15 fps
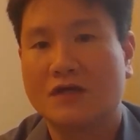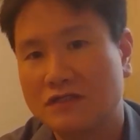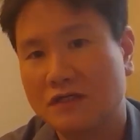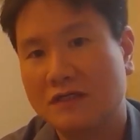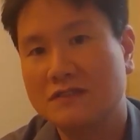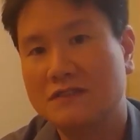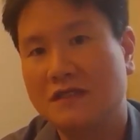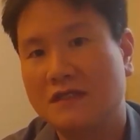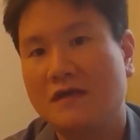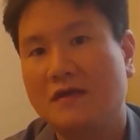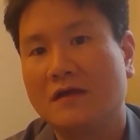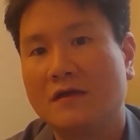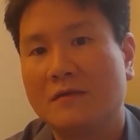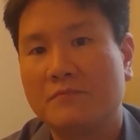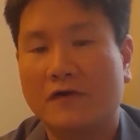So as you can
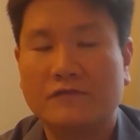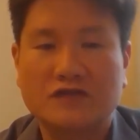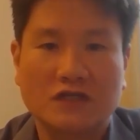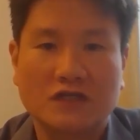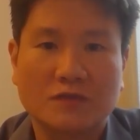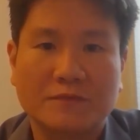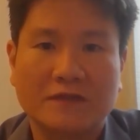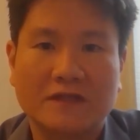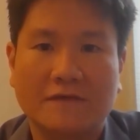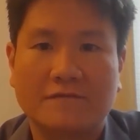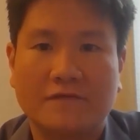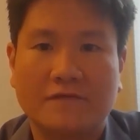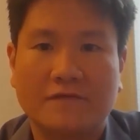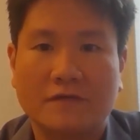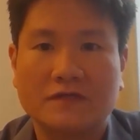see, both gentlemen have
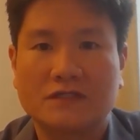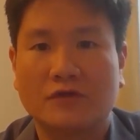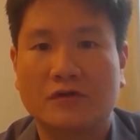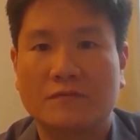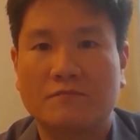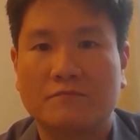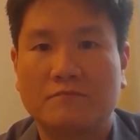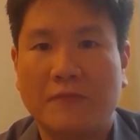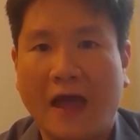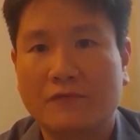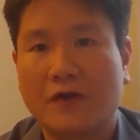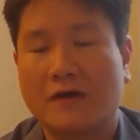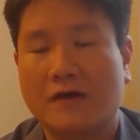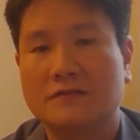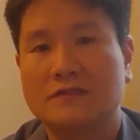very similar
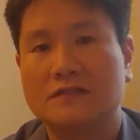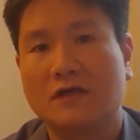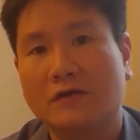backgrounds.